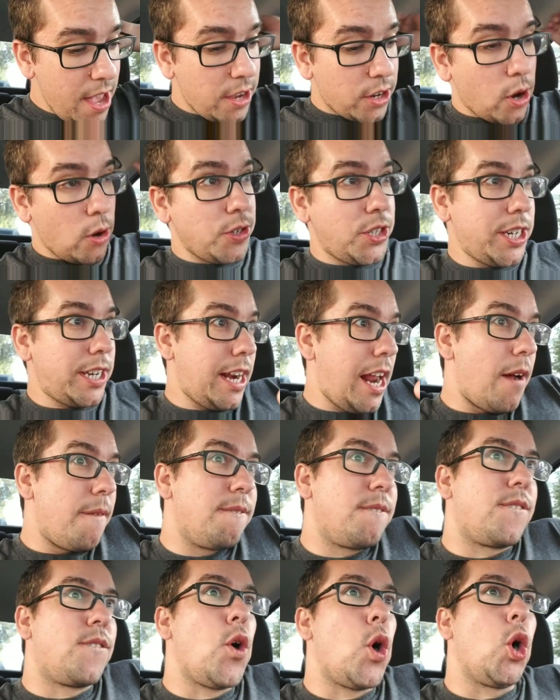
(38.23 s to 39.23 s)
go check it out in
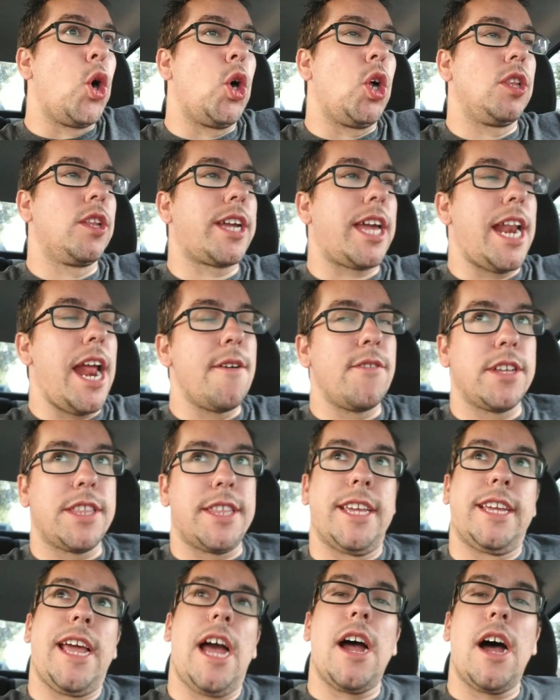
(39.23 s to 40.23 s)
full, look at
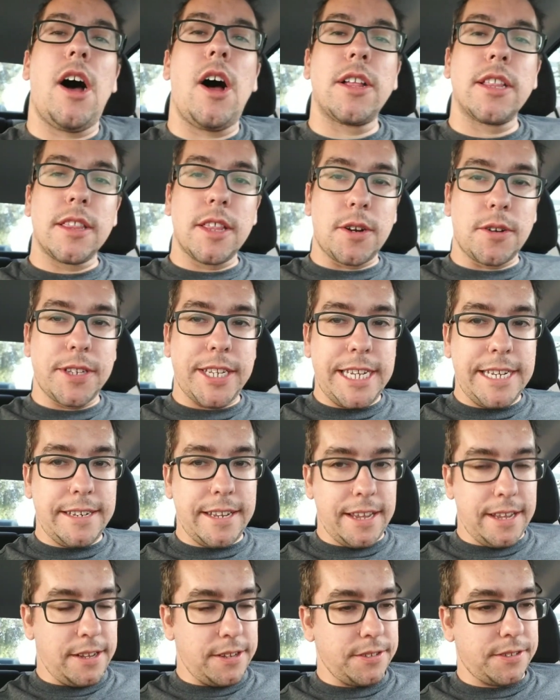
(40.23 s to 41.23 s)
everything, all the little
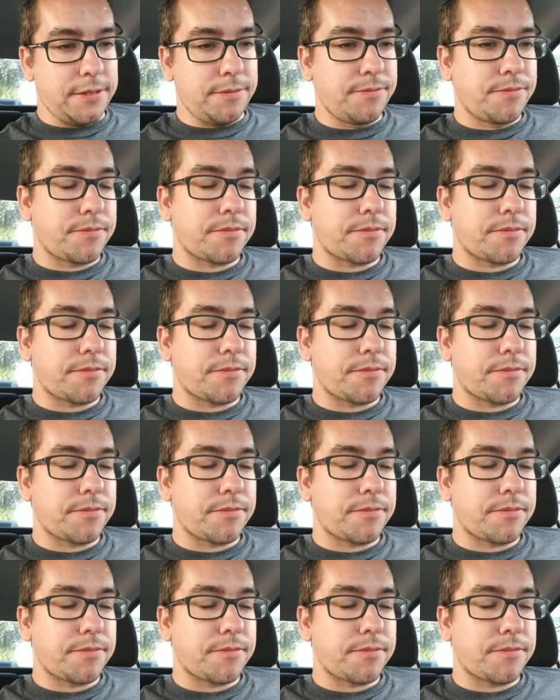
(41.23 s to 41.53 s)
details.